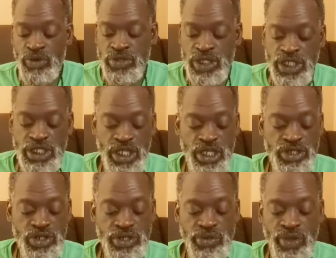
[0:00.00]
Rosalie, Tilly,
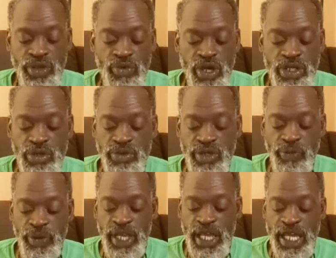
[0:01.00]
George William, Walter, Chris,
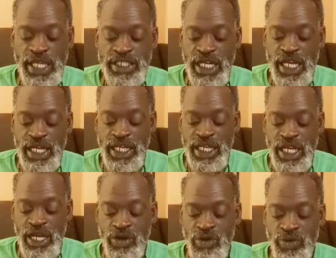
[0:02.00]
Penny, Gaston, Eileen,
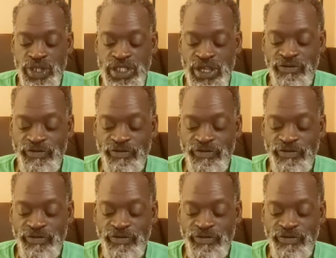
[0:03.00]
Uncle Chris,